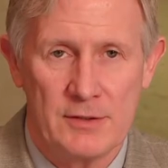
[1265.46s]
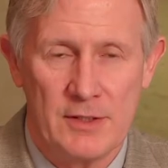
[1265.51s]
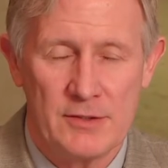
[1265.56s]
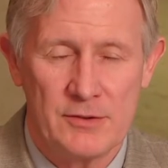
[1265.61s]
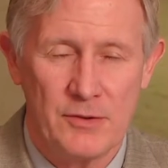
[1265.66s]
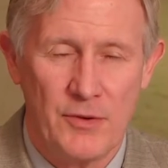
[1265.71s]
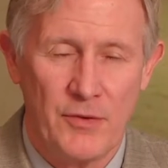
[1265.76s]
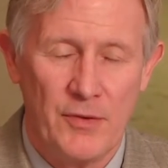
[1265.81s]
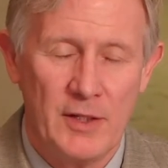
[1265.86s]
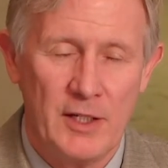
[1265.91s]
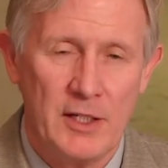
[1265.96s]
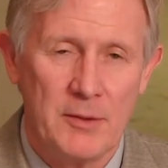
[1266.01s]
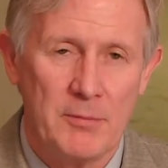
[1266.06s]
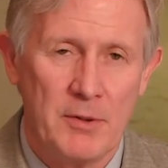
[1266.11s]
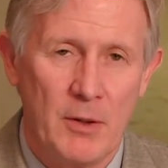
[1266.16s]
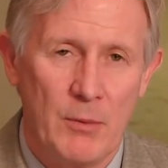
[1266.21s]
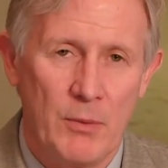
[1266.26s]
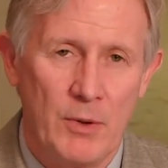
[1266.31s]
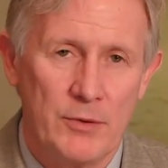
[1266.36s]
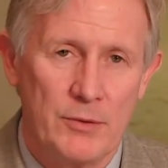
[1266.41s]
that. So think
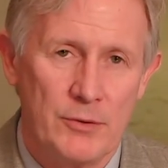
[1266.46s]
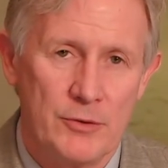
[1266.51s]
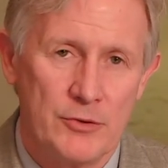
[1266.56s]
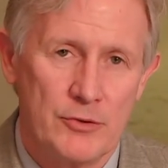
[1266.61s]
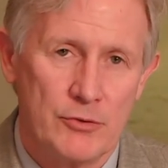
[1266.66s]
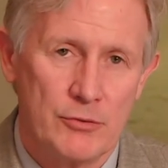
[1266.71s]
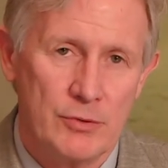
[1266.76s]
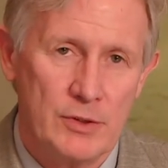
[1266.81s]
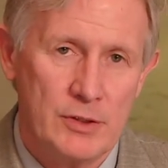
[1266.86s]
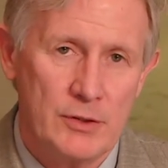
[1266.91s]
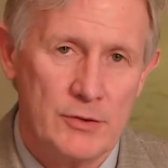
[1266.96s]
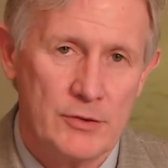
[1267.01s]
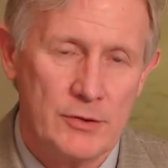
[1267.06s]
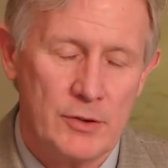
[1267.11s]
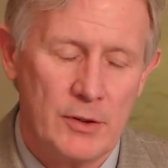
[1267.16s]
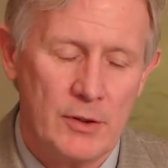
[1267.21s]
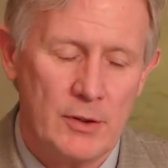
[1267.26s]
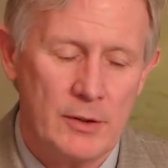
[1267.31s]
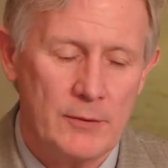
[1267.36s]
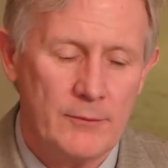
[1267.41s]
about what those triggers
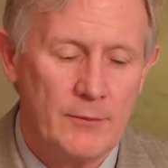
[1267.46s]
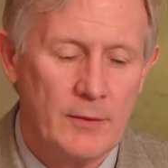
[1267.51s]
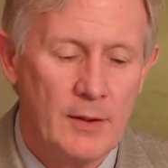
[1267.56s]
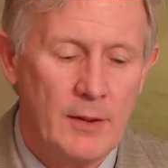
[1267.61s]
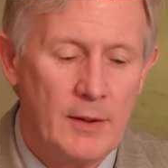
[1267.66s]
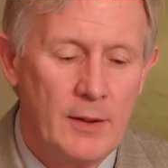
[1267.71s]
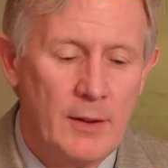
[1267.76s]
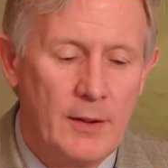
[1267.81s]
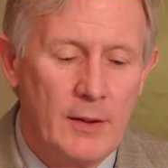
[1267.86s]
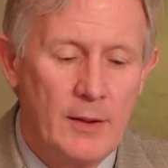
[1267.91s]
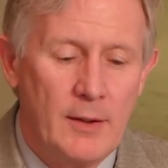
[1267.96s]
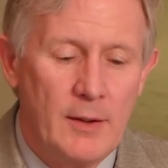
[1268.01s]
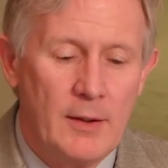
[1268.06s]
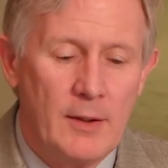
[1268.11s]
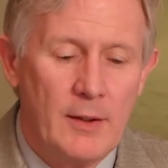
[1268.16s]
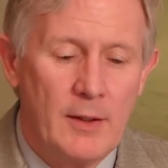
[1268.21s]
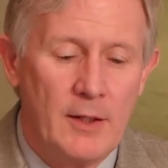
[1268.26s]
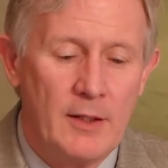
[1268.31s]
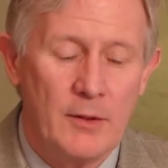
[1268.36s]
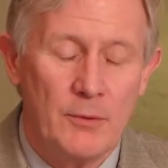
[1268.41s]
are.
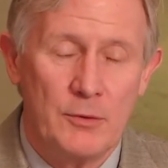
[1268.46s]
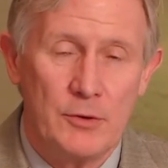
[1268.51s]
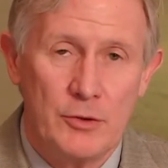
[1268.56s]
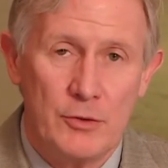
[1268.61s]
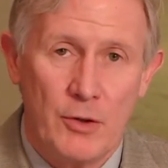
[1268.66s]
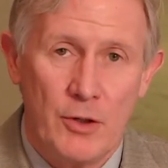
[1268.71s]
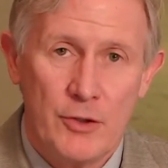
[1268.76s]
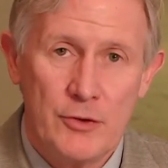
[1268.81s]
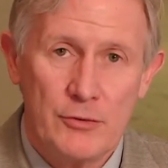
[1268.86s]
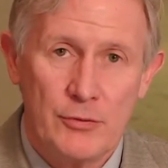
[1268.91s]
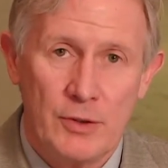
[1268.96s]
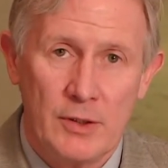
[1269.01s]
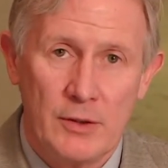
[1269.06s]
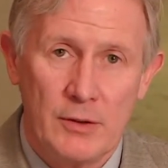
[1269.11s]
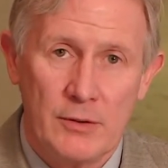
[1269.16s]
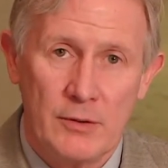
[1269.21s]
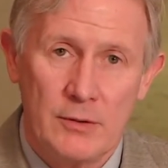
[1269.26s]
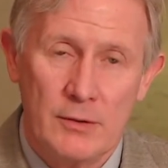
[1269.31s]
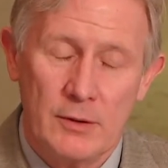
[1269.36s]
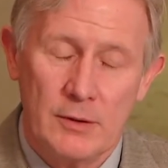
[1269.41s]
And then when you are
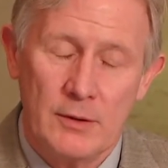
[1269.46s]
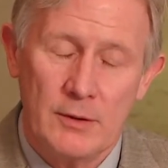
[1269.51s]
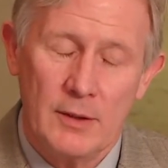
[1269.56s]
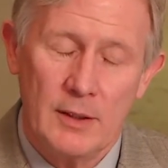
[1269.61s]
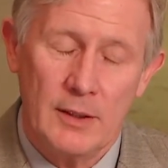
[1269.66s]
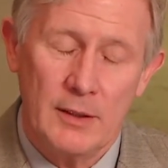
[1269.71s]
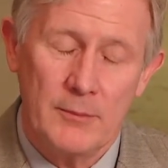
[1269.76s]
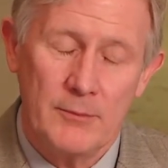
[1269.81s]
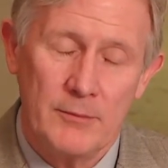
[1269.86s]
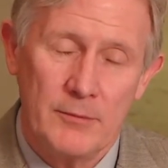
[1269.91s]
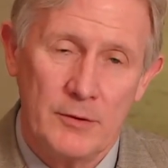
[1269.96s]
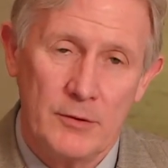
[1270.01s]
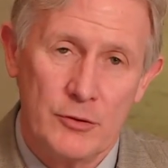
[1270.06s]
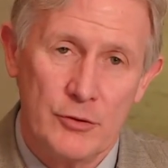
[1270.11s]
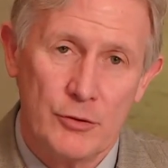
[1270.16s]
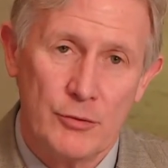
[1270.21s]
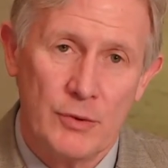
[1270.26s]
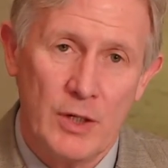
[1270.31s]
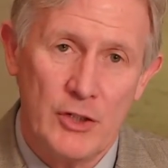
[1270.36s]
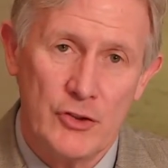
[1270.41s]
triggered,
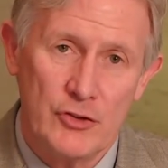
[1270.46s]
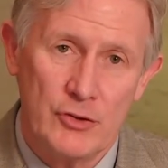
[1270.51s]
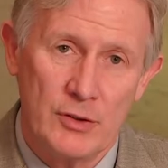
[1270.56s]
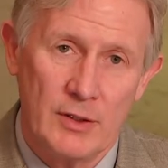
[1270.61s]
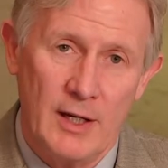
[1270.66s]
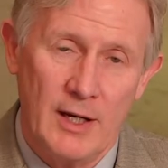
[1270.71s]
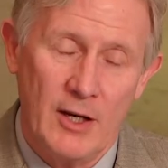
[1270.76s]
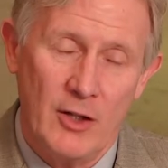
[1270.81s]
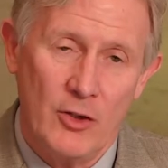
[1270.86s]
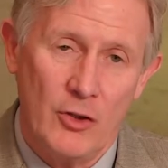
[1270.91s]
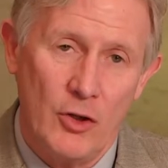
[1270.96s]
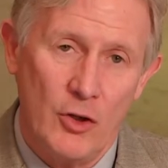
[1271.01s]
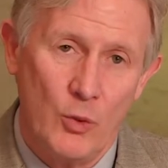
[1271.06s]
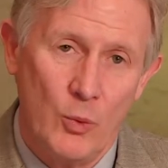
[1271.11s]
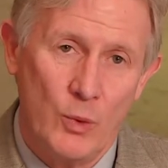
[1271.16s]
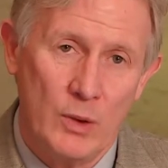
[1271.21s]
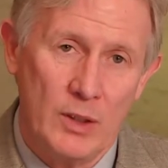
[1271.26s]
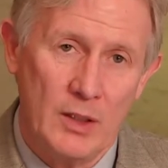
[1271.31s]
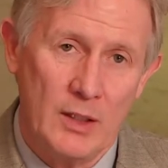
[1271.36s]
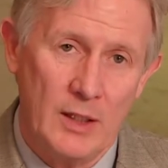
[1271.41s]
duration, how long
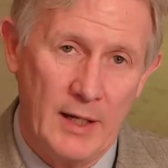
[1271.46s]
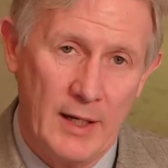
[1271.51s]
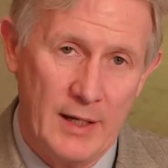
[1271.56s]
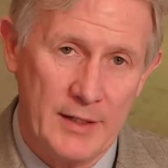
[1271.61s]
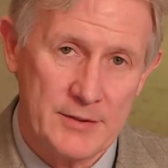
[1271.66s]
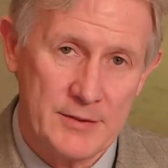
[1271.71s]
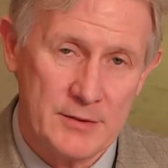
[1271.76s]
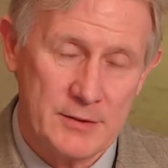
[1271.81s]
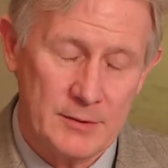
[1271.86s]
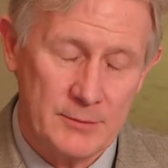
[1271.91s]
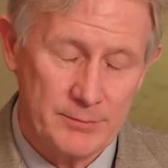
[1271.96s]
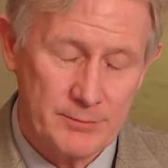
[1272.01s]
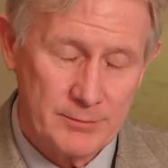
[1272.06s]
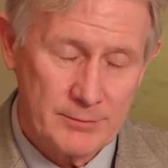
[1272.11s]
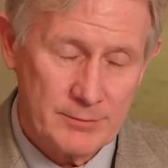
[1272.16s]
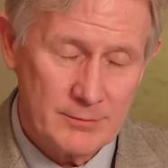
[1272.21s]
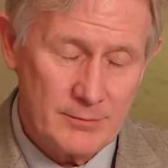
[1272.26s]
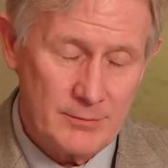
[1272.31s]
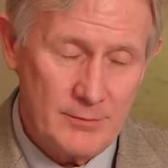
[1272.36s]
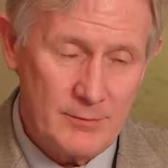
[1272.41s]
will it last?
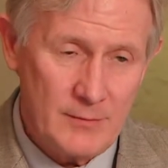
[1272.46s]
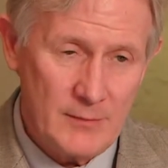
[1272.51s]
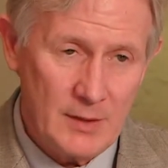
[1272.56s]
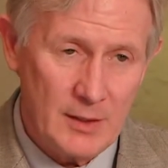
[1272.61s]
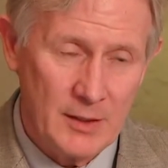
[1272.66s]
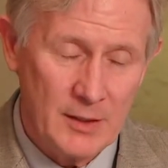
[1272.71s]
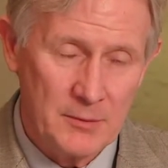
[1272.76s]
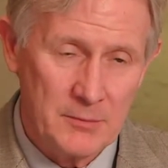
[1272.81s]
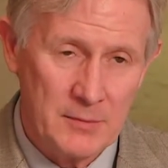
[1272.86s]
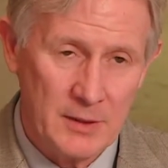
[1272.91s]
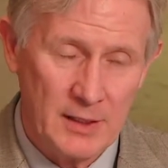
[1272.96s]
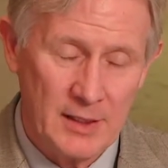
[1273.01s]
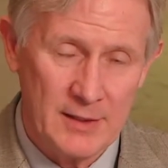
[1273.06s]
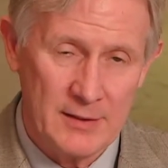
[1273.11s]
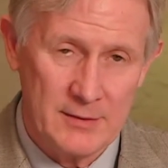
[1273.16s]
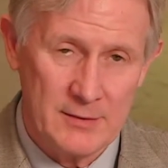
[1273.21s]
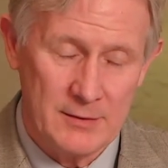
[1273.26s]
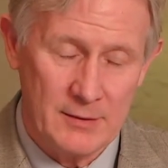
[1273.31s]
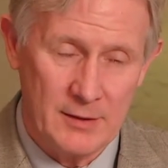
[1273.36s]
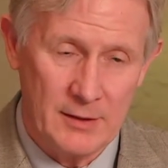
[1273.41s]

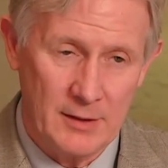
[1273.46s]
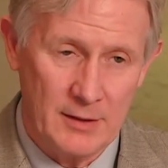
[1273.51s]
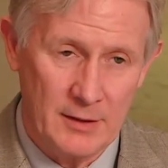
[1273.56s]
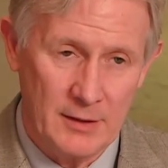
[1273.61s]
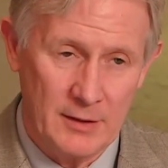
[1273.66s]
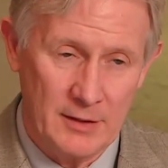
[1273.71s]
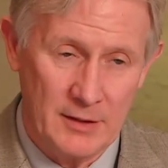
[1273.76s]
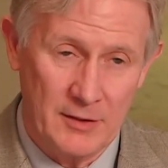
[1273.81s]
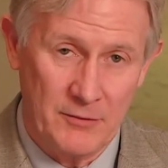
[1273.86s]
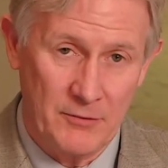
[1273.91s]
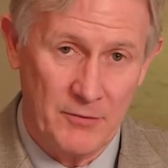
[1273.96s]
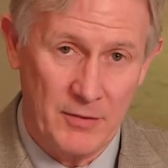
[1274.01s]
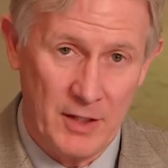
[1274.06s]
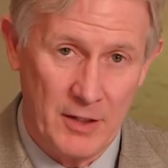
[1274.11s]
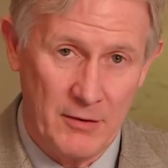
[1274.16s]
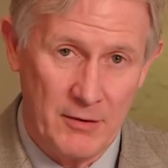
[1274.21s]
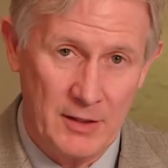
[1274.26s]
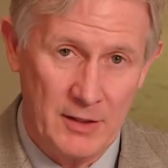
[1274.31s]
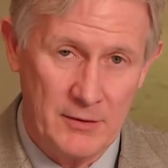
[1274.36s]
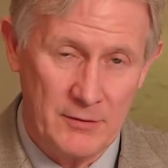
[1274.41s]
Again, it could
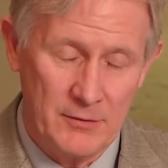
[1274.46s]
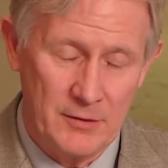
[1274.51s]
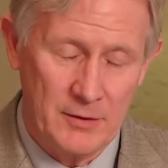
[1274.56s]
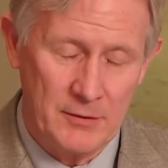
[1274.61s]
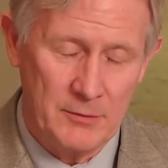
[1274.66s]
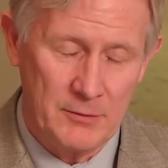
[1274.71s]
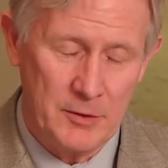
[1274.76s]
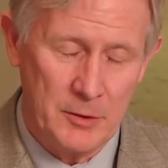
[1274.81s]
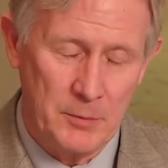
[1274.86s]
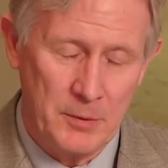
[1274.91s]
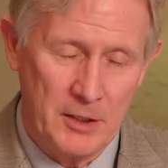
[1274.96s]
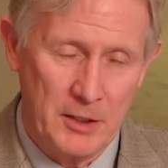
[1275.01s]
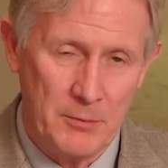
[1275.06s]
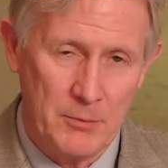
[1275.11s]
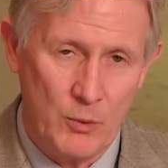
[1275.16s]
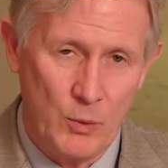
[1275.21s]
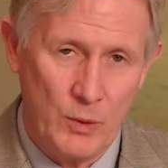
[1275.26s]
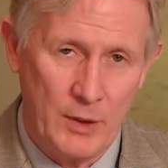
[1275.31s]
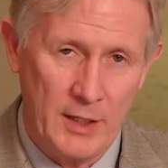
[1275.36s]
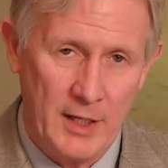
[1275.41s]
vary depending
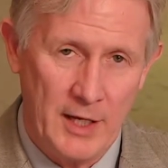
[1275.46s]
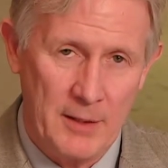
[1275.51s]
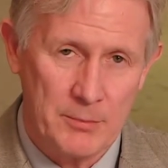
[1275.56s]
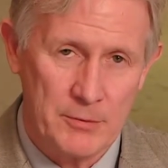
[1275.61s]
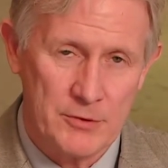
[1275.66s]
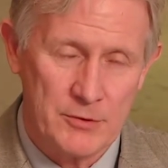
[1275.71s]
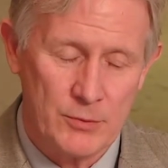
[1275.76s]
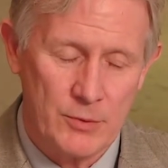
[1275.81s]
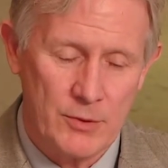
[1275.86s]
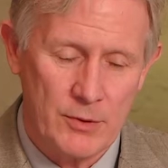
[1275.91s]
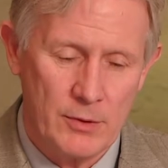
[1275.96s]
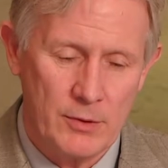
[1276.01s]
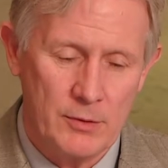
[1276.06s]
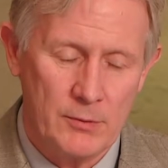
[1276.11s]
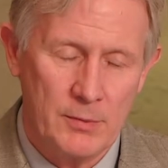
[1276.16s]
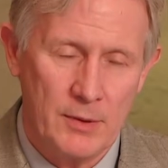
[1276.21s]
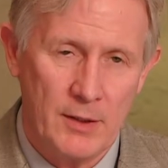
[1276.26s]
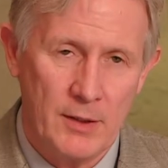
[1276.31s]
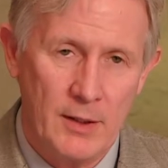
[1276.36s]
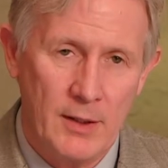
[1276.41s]
upon what happens with you,
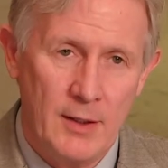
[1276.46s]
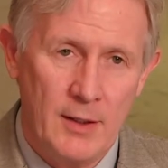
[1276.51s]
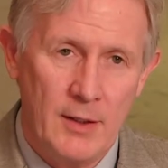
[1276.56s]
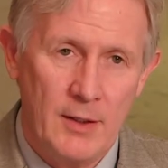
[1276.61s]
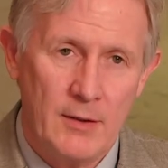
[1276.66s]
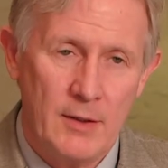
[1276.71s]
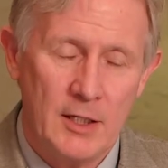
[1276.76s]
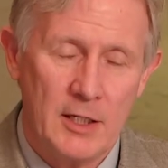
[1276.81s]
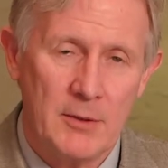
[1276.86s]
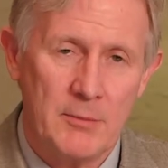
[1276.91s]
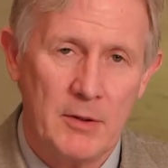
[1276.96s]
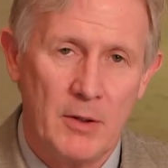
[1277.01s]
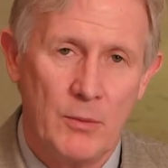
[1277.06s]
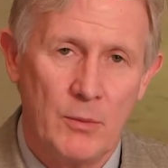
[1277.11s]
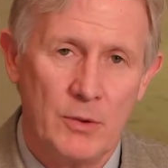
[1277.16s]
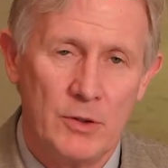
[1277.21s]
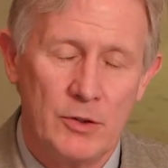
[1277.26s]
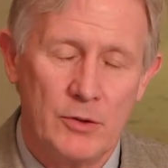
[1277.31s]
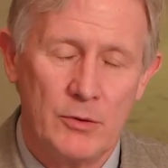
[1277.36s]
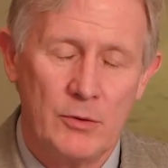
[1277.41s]
but think about
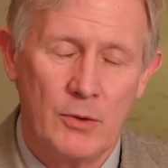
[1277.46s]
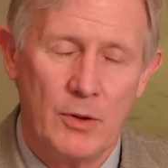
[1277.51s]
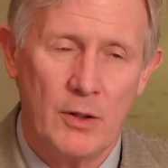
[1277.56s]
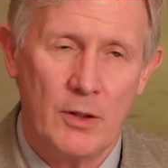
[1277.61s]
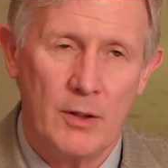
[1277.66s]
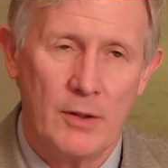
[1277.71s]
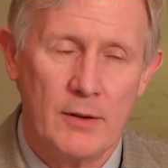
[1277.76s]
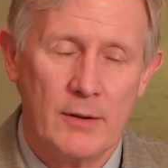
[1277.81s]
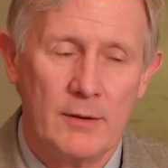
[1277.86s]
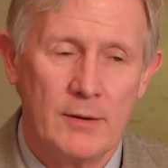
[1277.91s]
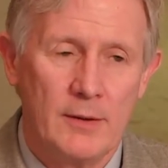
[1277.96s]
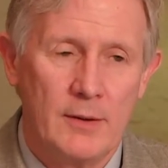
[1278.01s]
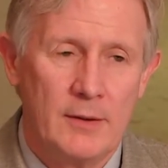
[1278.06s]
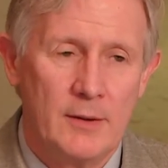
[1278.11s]
when you are